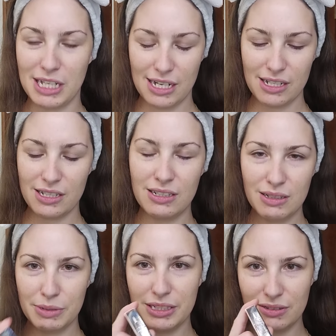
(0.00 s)
black.
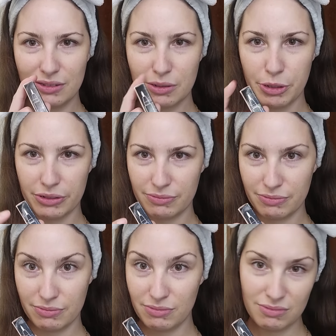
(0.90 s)
I mean, come on.
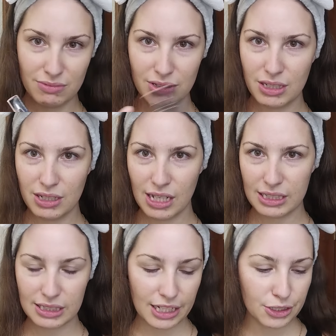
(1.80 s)

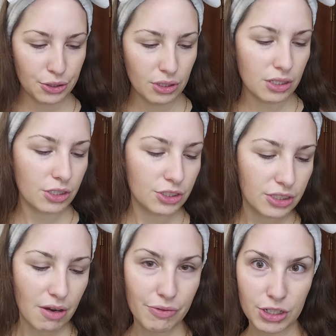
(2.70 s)
It's like doodling on
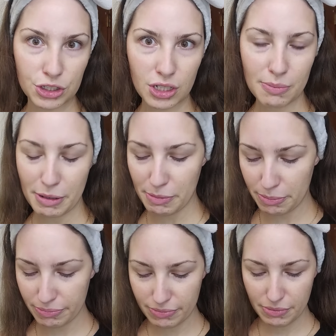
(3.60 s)
yourself with a Sharpie, but
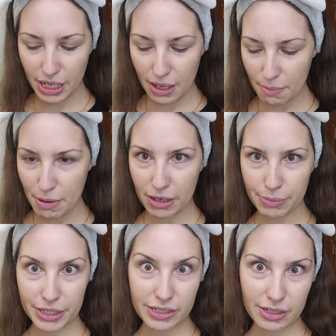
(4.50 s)
better
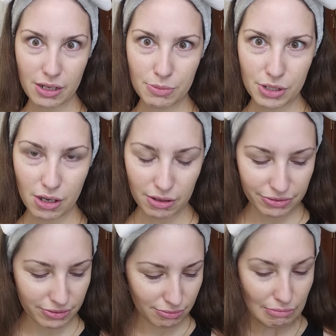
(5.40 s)
because it comes
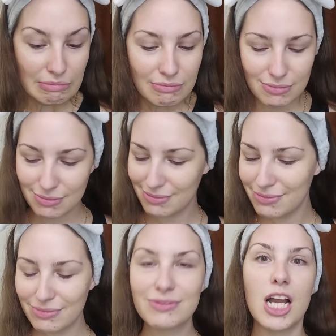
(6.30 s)
off.
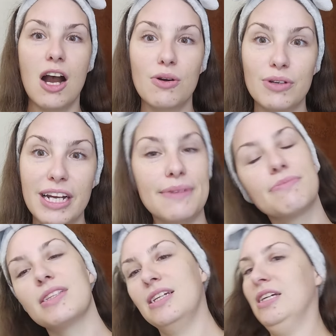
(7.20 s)
All right.
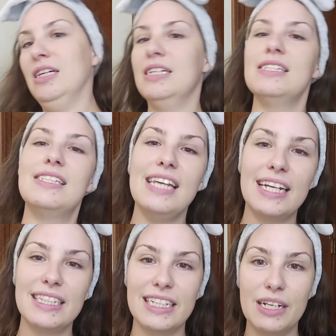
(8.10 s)

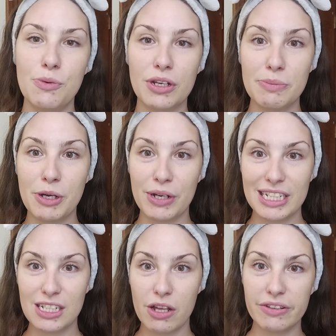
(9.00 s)
Secondly, we're going to be going
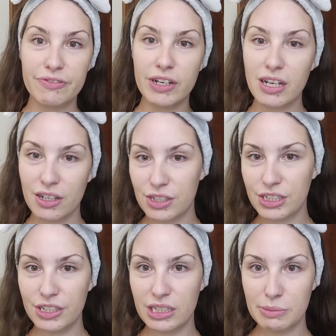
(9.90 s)
into all the fun colors that
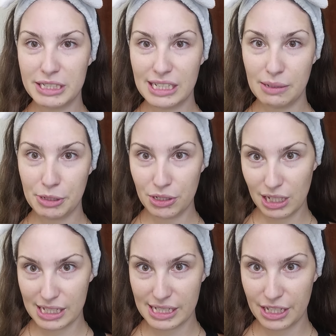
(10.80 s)
you're going to be seeing me
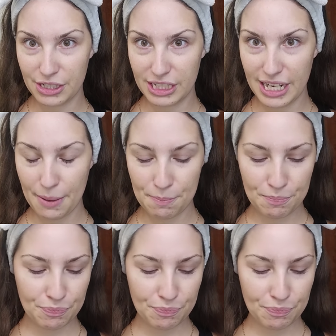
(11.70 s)
utilizing here today.